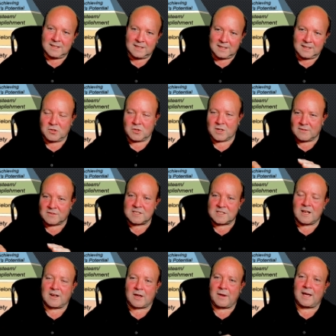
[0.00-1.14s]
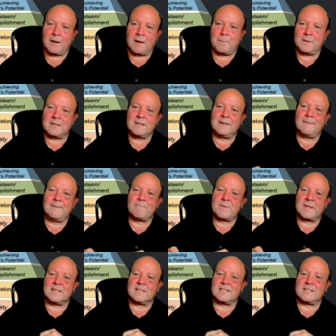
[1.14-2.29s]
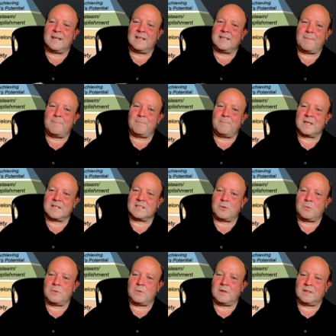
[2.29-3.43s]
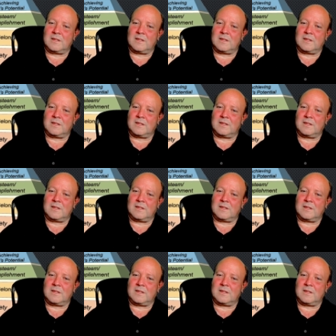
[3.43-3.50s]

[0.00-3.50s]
and you kind of start going up, and so